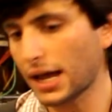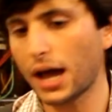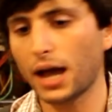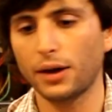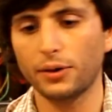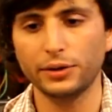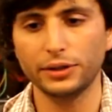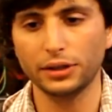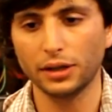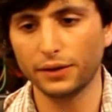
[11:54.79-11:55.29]

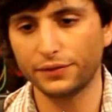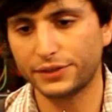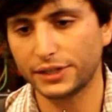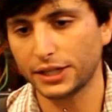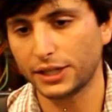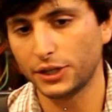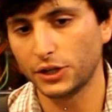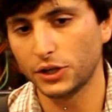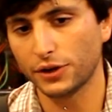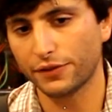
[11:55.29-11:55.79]
I would love to
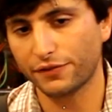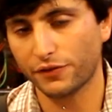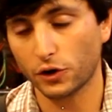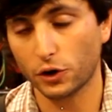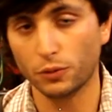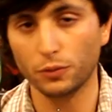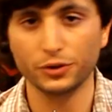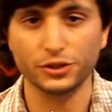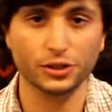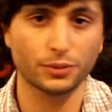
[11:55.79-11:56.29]
hear
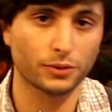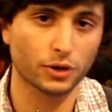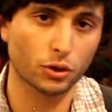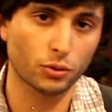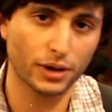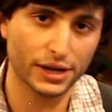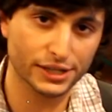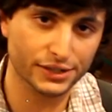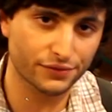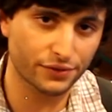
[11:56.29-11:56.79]
for some
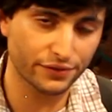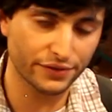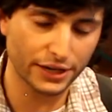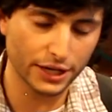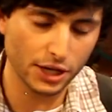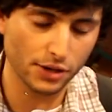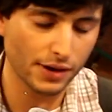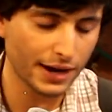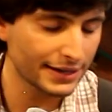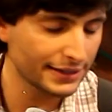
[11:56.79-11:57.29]
requests for
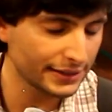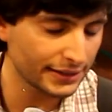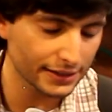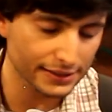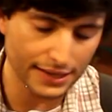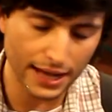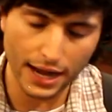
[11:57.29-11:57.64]
video ideas.